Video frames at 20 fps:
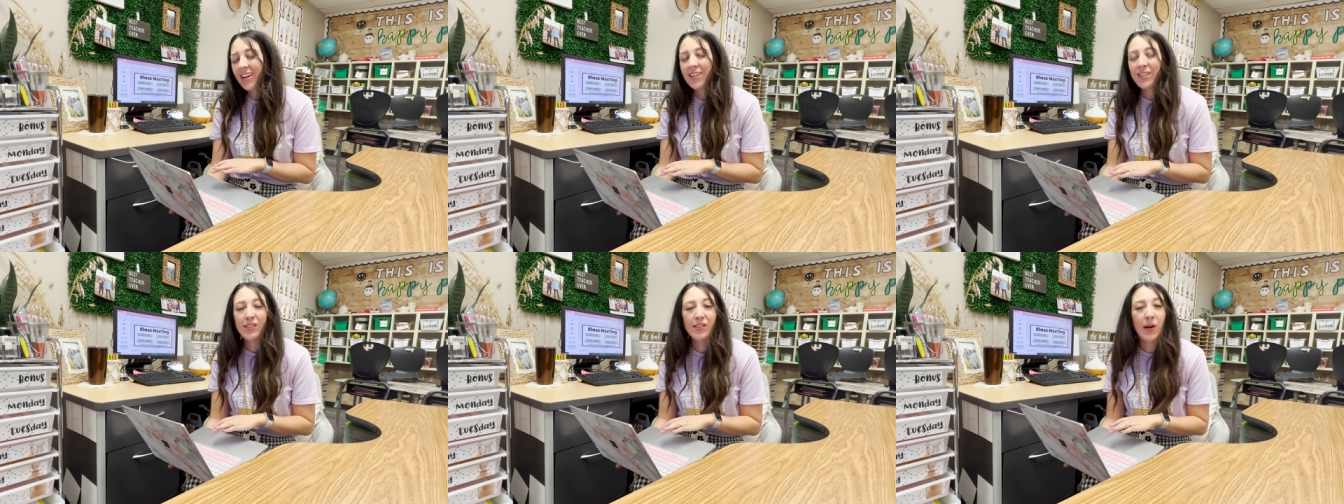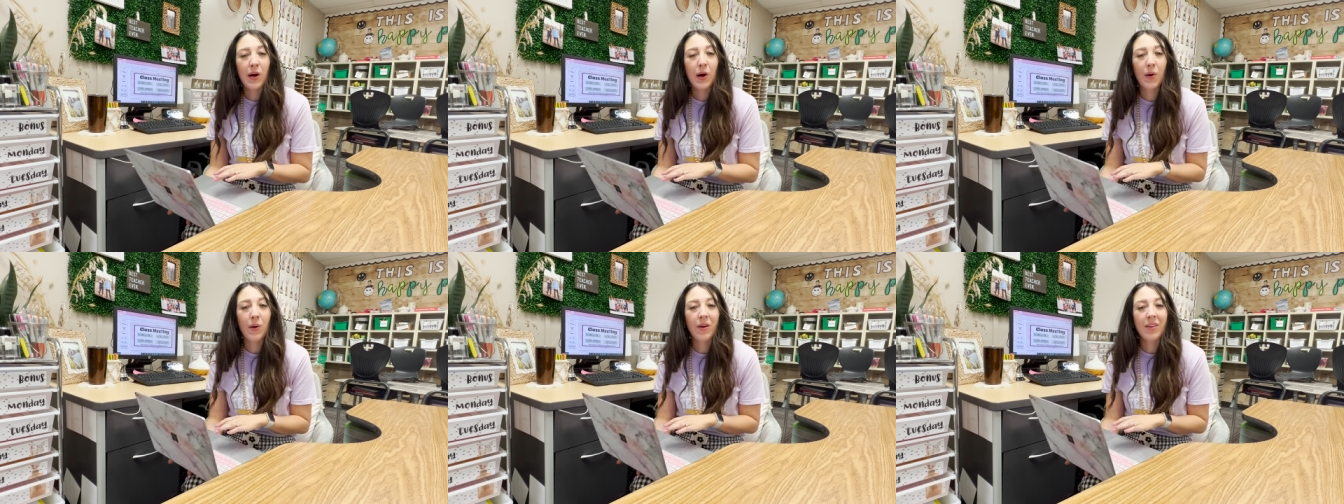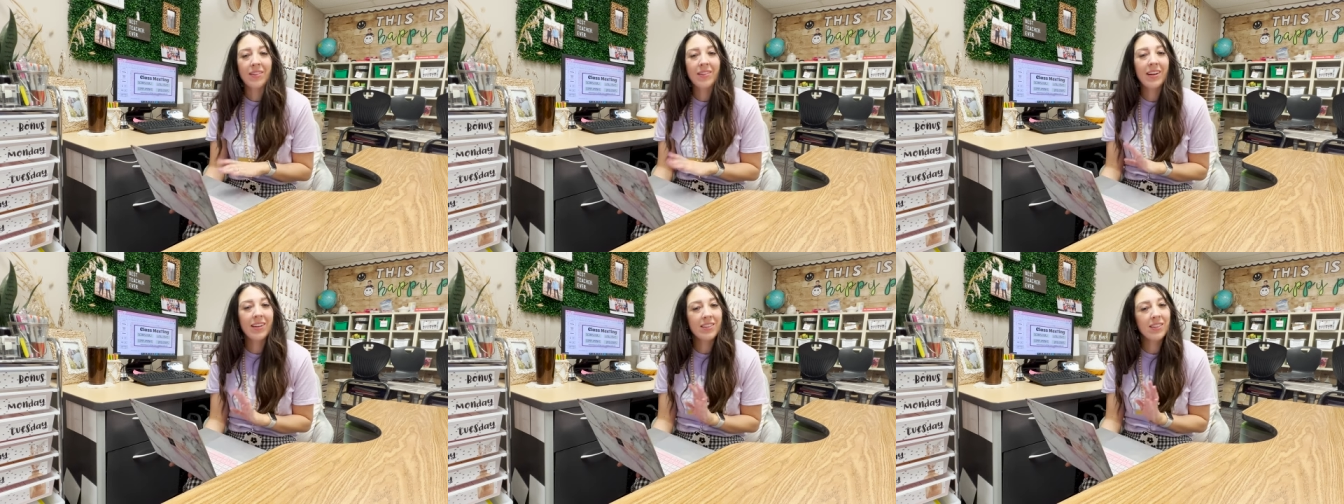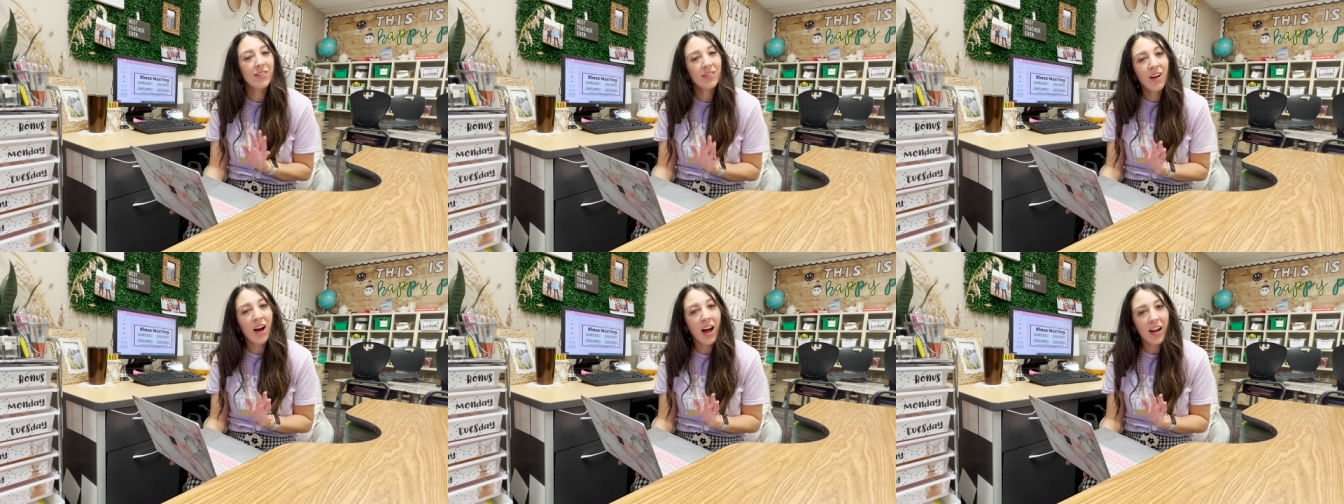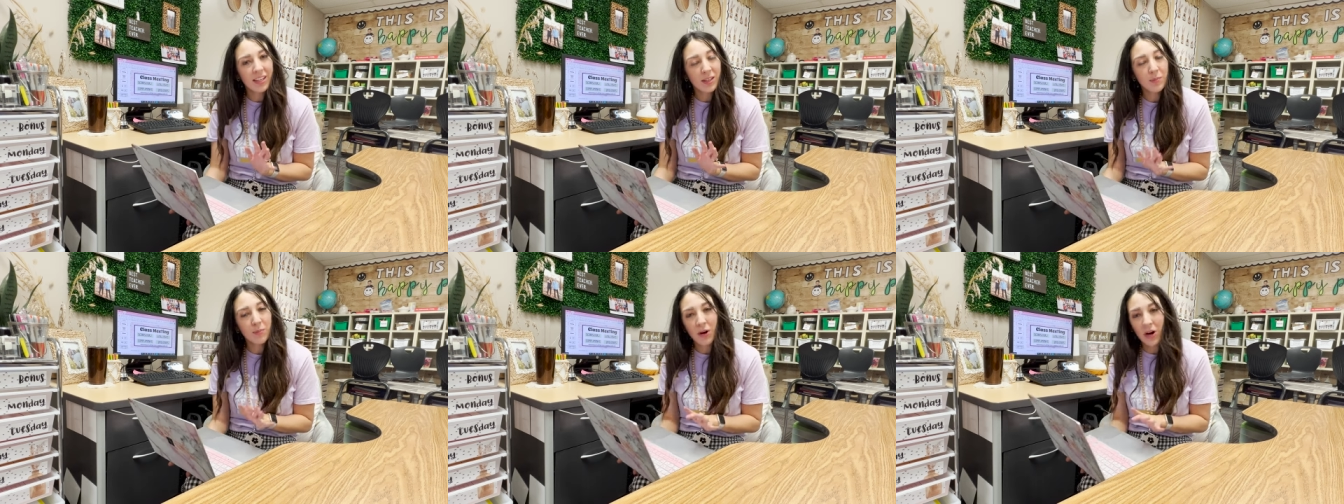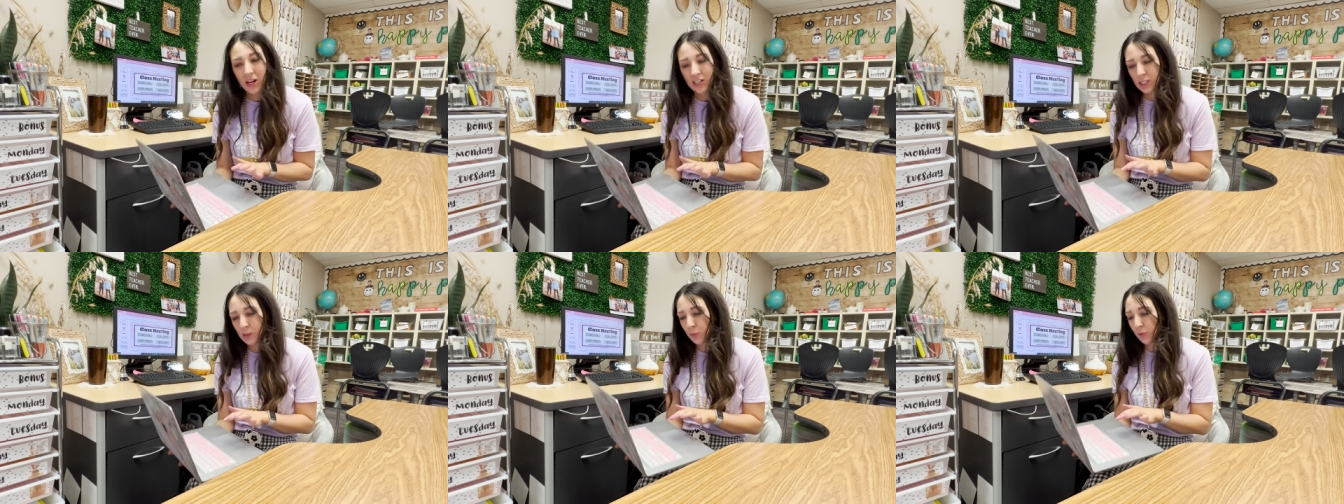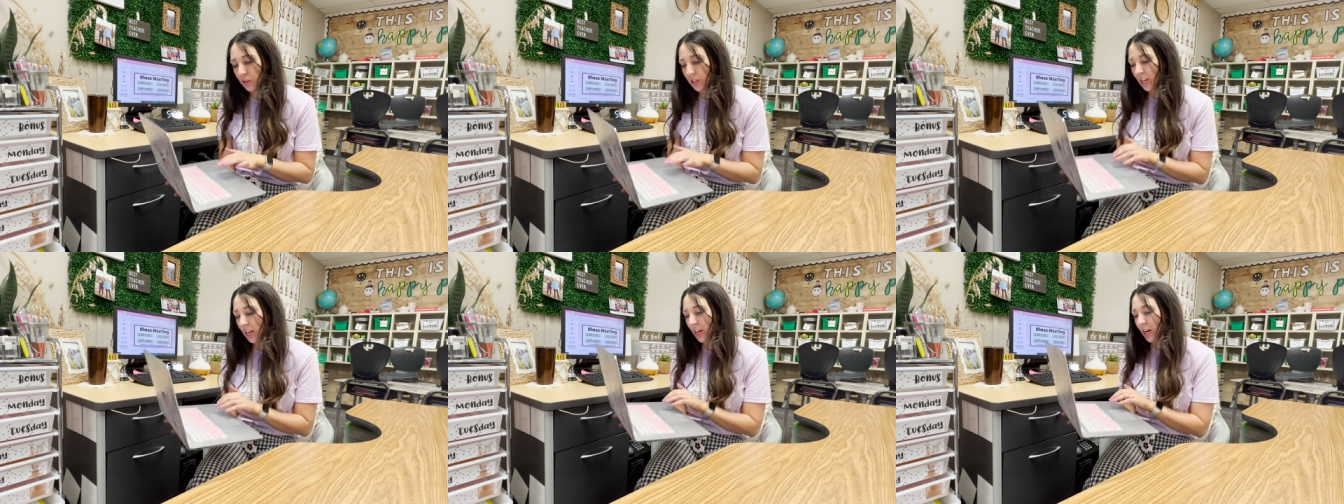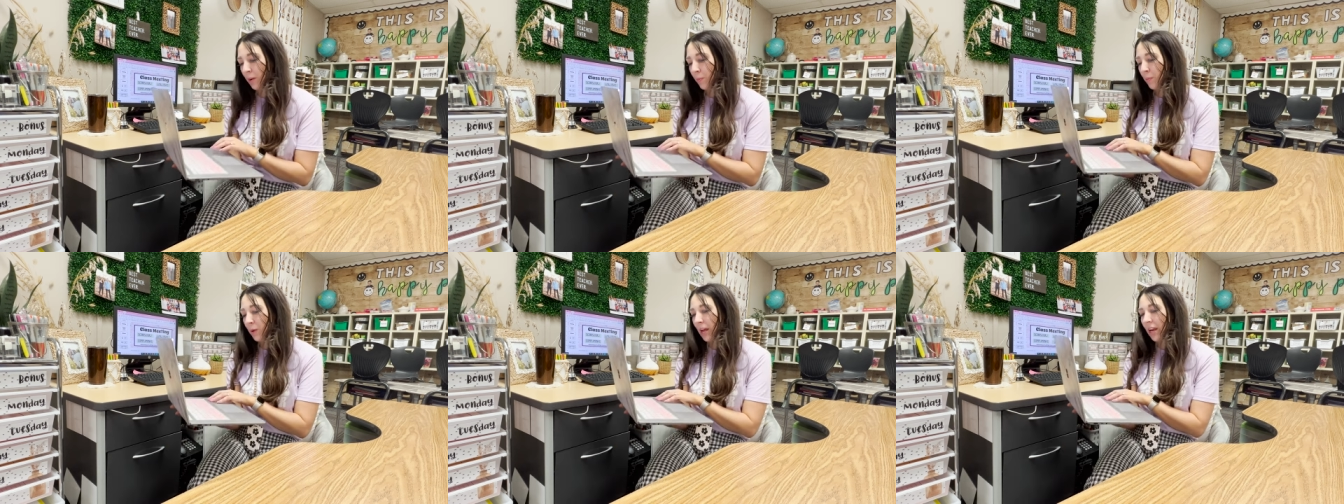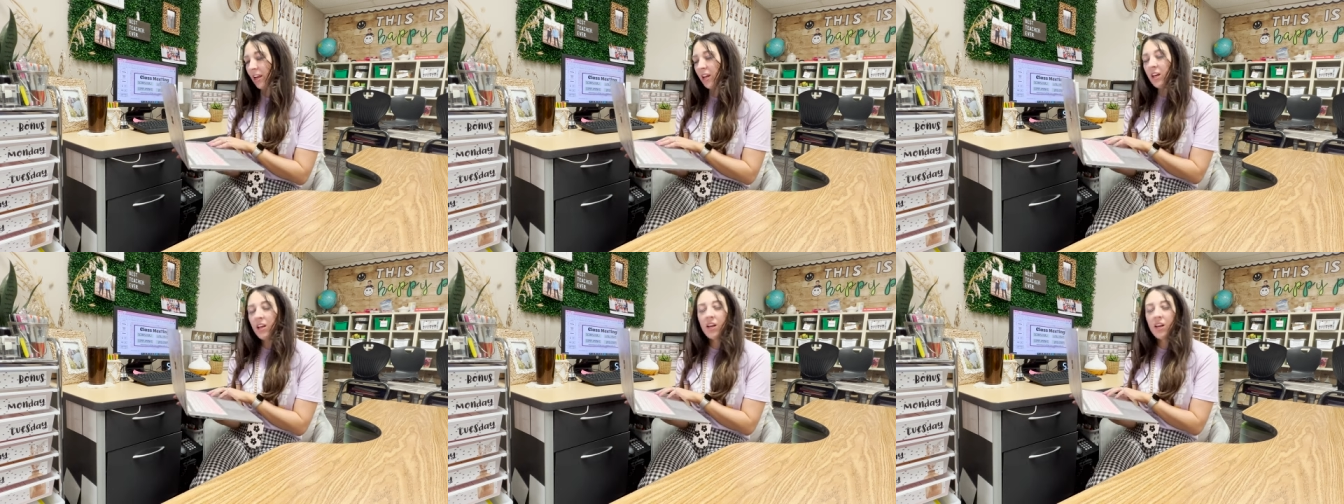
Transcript: So there's a lot possible here, but